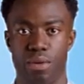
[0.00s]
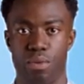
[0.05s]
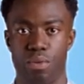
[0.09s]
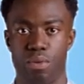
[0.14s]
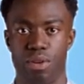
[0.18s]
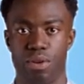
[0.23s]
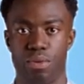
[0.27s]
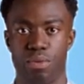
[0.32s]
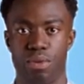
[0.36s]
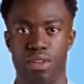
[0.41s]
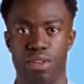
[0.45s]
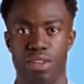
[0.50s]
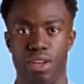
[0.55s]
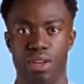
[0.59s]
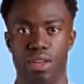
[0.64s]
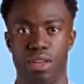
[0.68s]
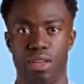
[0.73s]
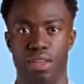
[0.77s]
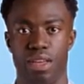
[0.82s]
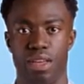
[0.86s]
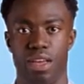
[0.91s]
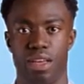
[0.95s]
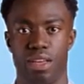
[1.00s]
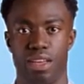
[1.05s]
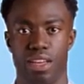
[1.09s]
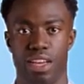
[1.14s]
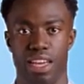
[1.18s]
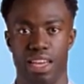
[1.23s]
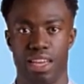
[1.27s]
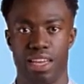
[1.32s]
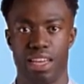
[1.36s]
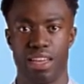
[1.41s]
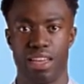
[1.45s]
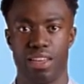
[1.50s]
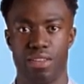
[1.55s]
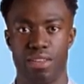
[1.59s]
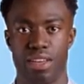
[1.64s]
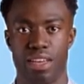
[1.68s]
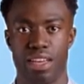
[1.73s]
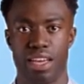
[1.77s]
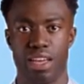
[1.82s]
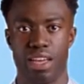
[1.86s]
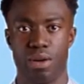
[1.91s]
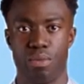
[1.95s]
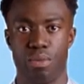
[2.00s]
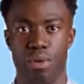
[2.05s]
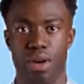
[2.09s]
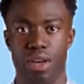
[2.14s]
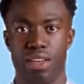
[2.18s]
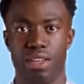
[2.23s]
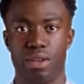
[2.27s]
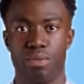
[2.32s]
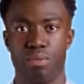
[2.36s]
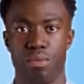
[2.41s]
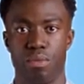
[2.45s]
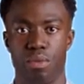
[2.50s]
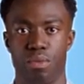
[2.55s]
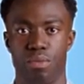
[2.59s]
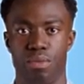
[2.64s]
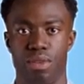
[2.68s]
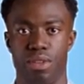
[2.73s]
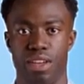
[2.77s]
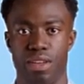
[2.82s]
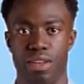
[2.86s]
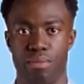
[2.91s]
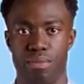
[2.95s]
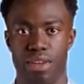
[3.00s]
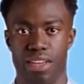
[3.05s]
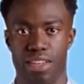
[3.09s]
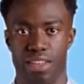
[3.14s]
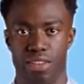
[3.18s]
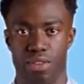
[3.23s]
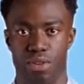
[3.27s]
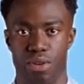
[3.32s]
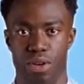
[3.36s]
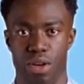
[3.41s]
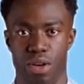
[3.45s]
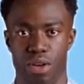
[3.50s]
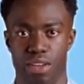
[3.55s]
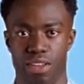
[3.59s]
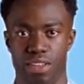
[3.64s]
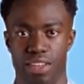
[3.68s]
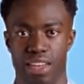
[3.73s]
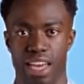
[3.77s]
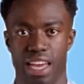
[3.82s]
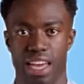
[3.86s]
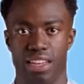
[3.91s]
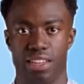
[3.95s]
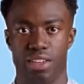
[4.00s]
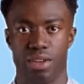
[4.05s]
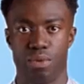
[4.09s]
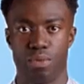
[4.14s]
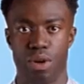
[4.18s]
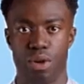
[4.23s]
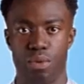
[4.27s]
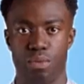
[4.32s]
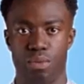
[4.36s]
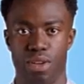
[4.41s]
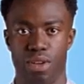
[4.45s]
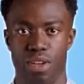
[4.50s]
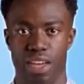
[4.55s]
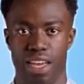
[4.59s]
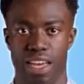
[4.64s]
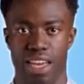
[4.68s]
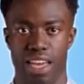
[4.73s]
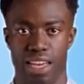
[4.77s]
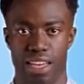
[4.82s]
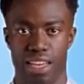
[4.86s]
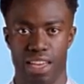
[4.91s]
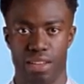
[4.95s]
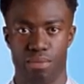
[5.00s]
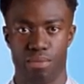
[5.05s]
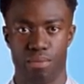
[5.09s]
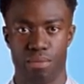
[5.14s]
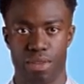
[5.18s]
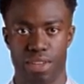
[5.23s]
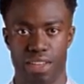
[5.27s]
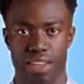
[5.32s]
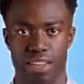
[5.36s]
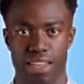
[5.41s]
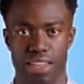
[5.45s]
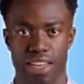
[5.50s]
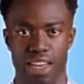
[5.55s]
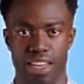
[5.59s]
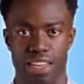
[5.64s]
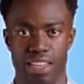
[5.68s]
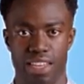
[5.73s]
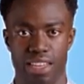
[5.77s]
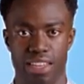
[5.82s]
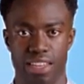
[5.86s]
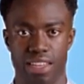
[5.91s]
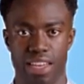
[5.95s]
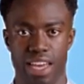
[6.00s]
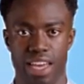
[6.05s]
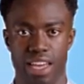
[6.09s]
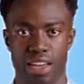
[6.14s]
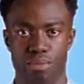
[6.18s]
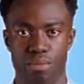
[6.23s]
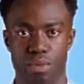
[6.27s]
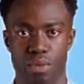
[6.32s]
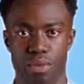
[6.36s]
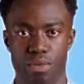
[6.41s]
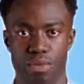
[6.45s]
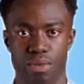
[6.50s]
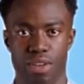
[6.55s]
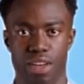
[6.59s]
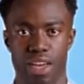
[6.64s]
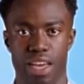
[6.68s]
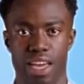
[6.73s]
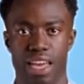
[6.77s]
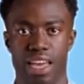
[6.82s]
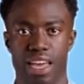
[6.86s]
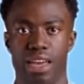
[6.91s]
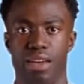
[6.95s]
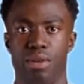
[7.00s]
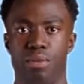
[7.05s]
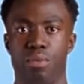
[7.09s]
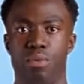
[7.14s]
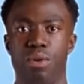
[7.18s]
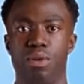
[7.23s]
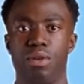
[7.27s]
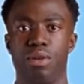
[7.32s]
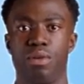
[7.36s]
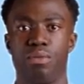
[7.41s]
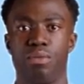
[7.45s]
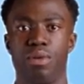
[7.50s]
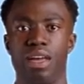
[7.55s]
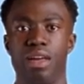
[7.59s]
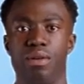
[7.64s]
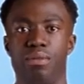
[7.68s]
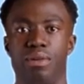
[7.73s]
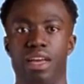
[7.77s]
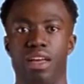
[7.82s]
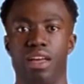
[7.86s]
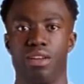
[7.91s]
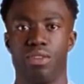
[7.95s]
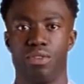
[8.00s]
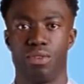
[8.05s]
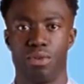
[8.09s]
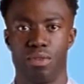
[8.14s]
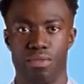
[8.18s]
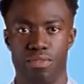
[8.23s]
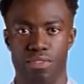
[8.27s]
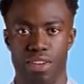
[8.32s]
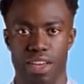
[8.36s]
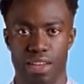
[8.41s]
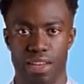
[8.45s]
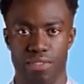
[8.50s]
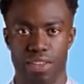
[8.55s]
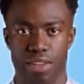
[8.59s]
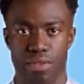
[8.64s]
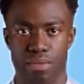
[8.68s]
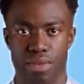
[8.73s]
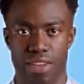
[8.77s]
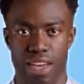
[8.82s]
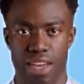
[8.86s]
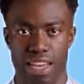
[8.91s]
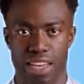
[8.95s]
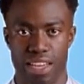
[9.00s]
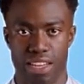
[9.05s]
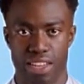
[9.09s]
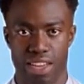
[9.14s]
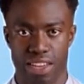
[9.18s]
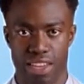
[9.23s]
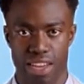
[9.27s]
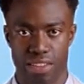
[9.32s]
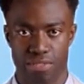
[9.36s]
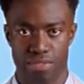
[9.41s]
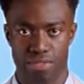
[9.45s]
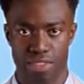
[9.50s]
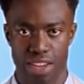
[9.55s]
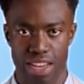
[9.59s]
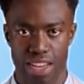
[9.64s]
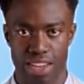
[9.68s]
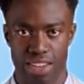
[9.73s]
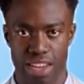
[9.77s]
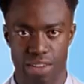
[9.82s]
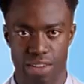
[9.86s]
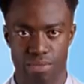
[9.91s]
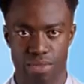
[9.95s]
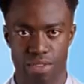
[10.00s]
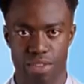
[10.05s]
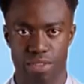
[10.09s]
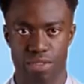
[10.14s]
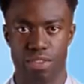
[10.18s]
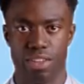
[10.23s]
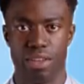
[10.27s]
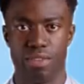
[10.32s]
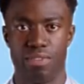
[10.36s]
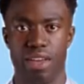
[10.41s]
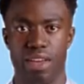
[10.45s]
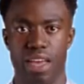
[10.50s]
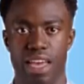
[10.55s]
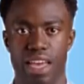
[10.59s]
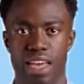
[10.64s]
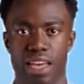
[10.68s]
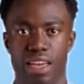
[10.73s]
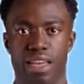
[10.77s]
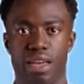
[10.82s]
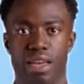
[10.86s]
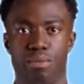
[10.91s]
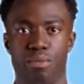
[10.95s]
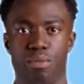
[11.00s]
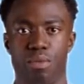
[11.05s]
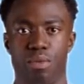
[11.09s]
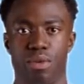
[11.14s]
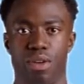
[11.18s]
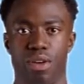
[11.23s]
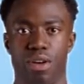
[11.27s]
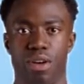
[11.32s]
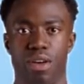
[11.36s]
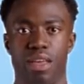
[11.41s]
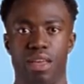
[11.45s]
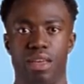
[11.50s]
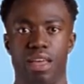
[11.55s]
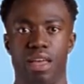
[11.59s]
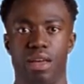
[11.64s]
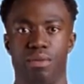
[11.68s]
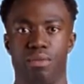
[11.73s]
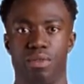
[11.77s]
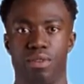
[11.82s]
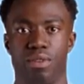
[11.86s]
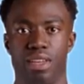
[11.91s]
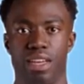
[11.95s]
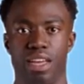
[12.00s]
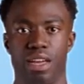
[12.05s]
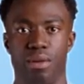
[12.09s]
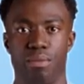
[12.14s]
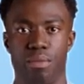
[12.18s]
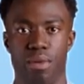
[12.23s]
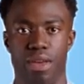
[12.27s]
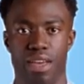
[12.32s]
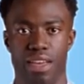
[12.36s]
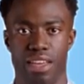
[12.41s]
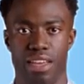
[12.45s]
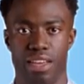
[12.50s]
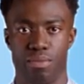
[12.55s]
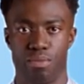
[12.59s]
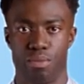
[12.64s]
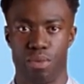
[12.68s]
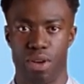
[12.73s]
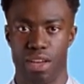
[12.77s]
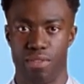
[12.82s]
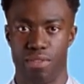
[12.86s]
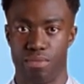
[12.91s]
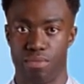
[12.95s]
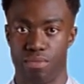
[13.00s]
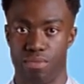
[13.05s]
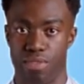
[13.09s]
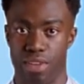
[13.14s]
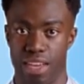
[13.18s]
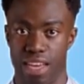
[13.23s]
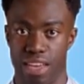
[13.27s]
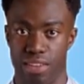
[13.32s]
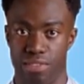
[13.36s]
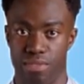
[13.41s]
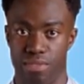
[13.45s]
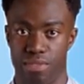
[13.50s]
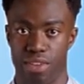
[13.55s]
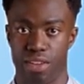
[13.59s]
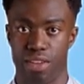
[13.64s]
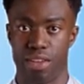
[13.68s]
When you can clearly articulate their COI, you prove to them that their current status quo is completely unsustainable. And once you nail that, your affiliate recommendation doesn't feel like some intrusive ad anymore. It feels like a massive wave of relief.